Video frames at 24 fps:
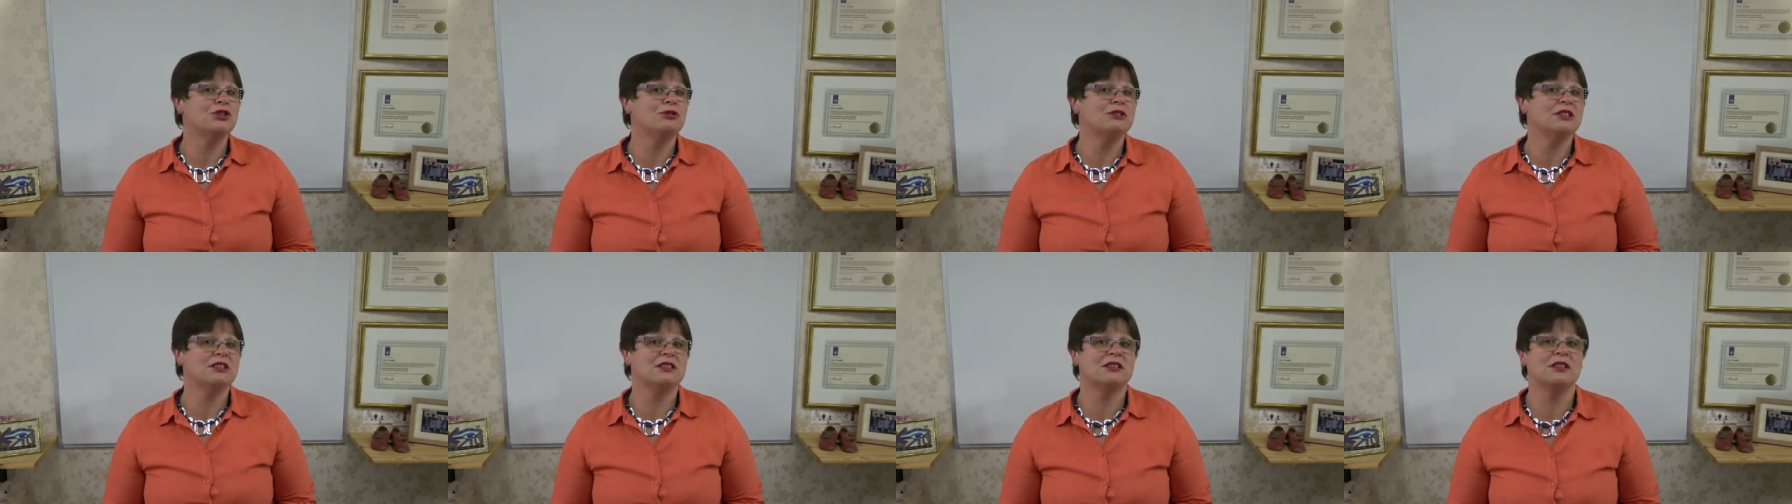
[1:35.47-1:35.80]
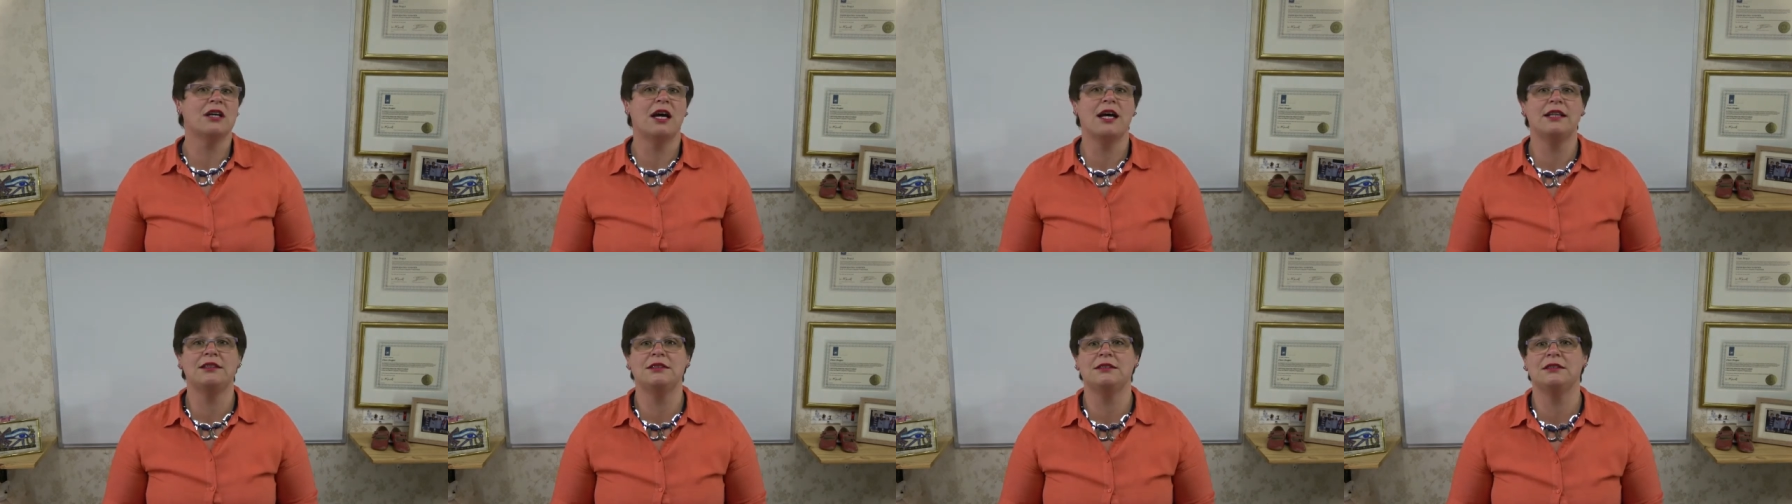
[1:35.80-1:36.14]
You
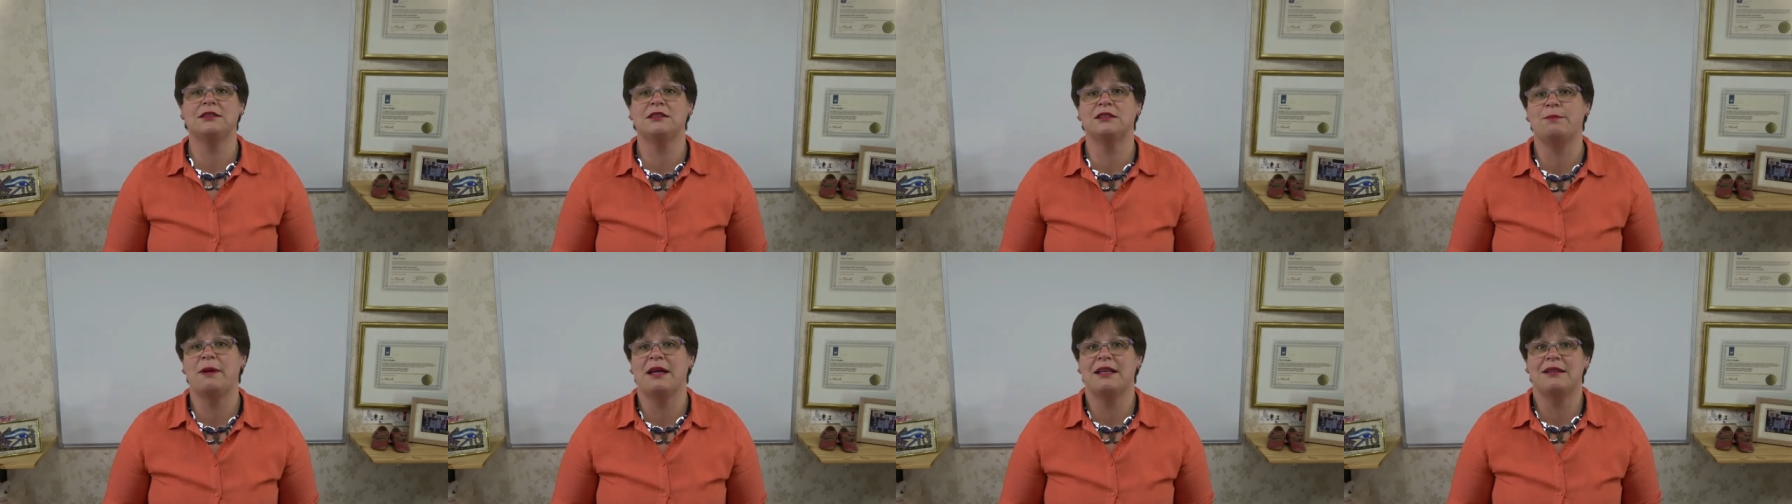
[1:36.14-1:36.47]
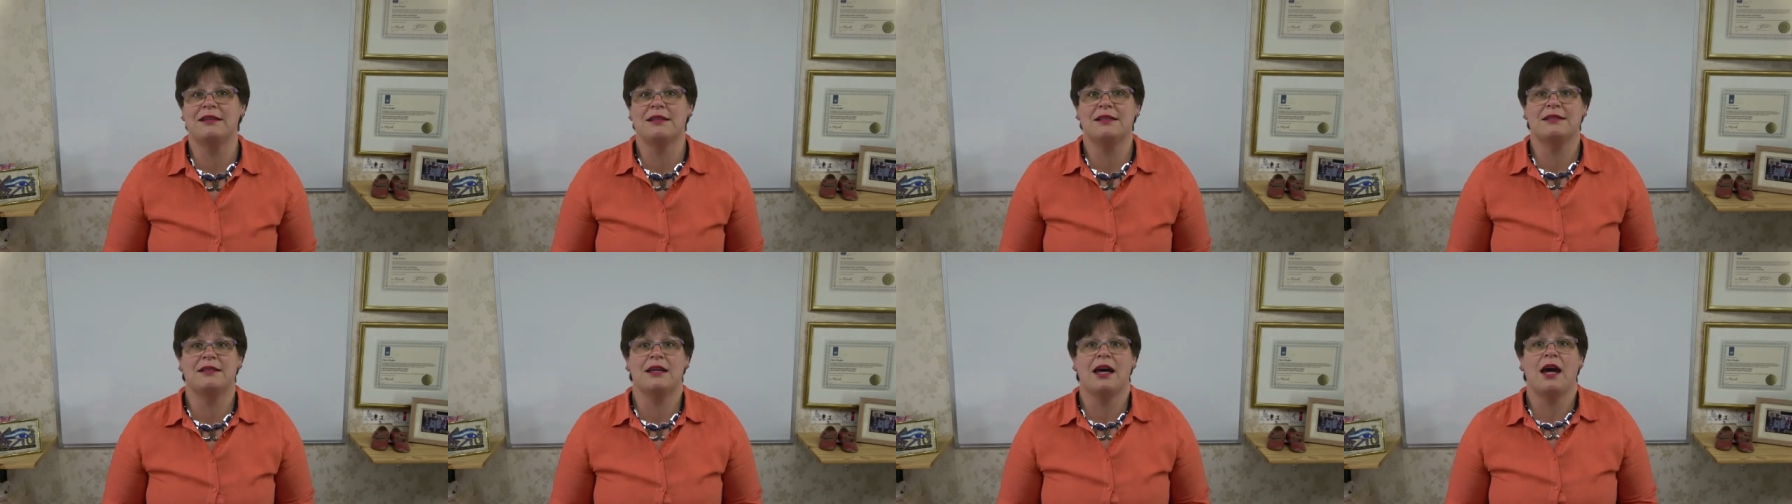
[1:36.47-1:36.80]
decided to
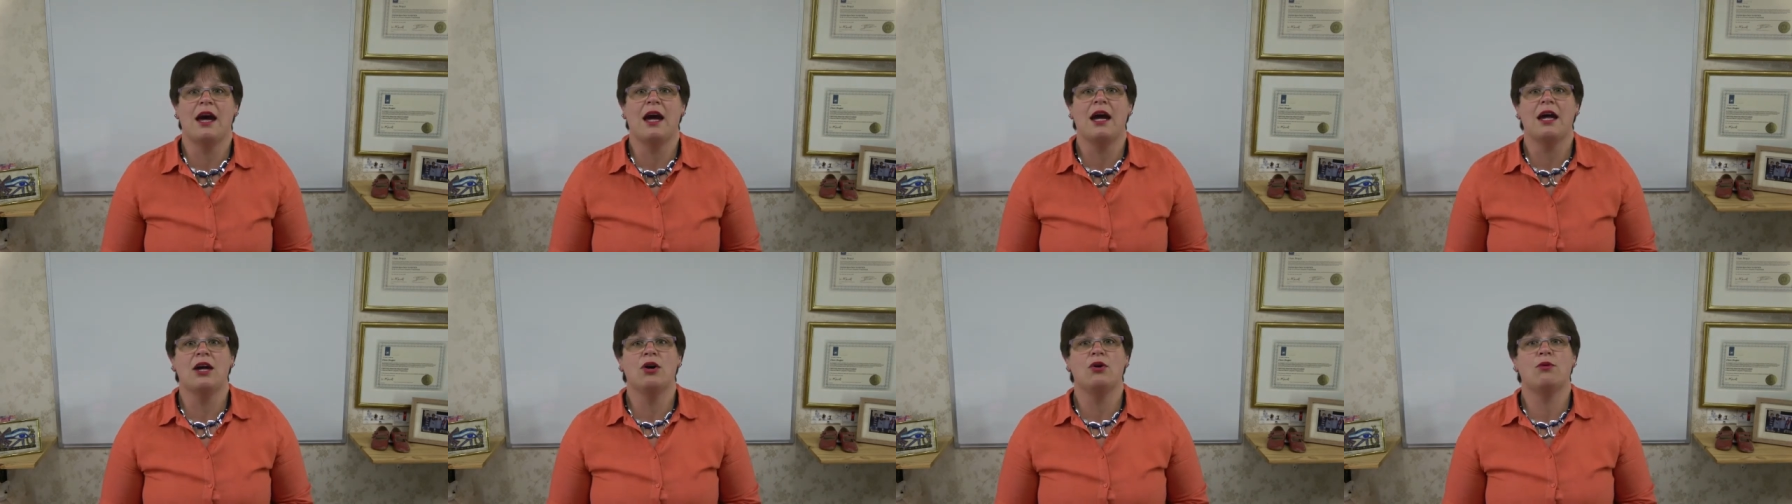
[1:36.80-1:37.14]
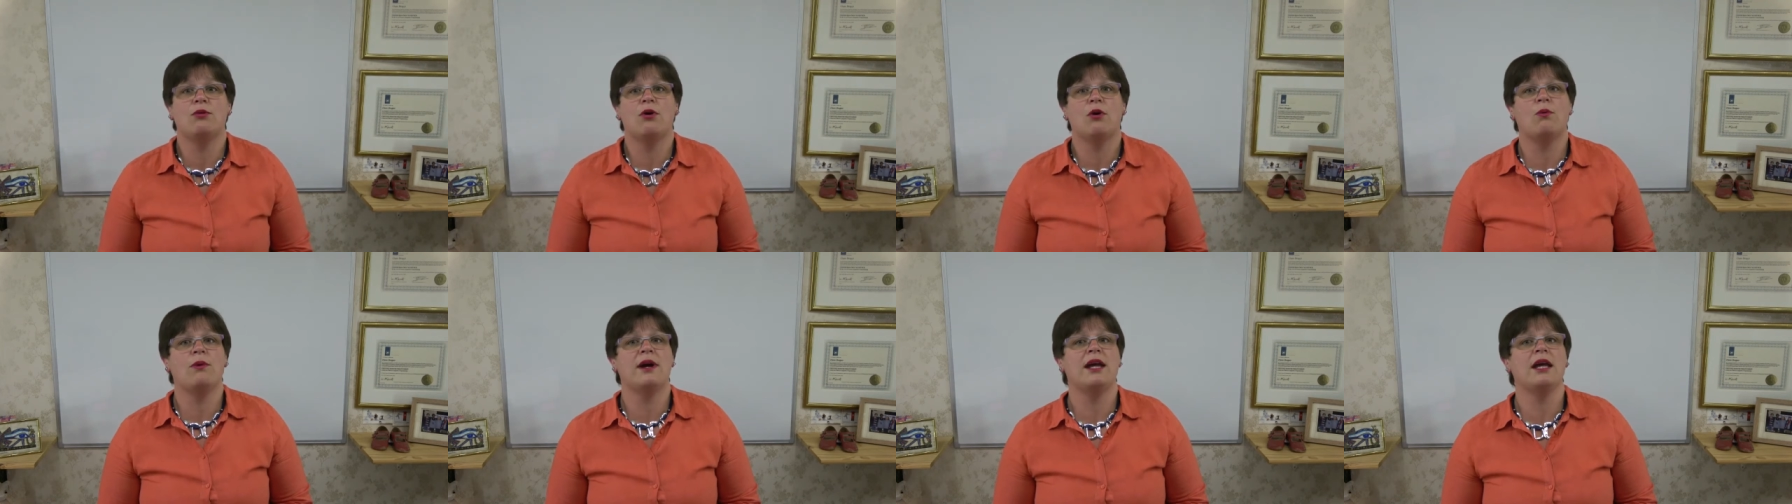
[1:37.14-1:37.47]
spend a day
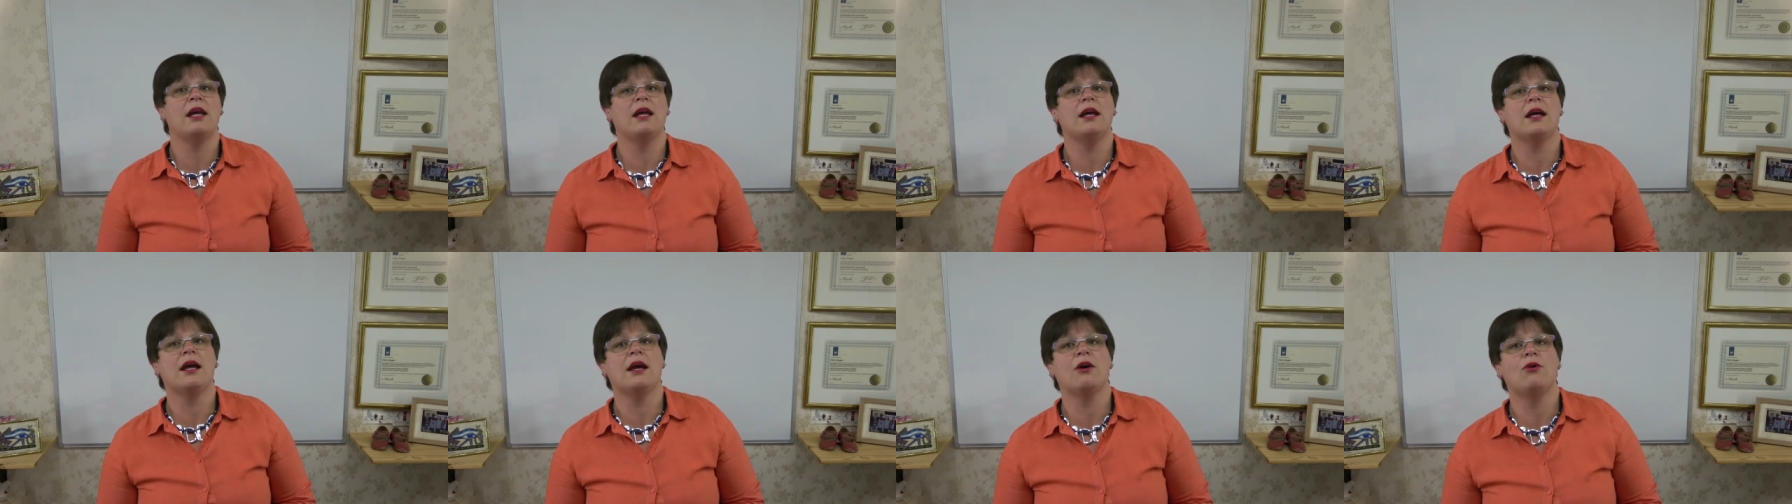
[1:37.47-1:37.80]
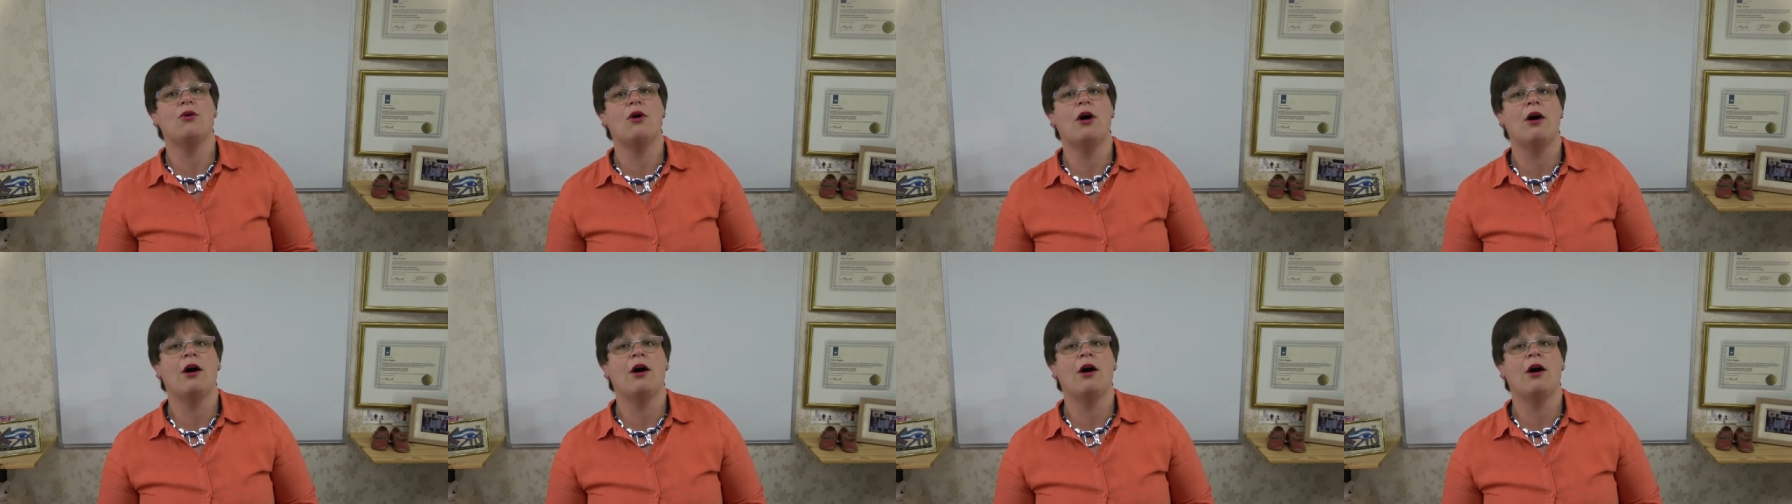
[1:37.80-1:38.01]
or a week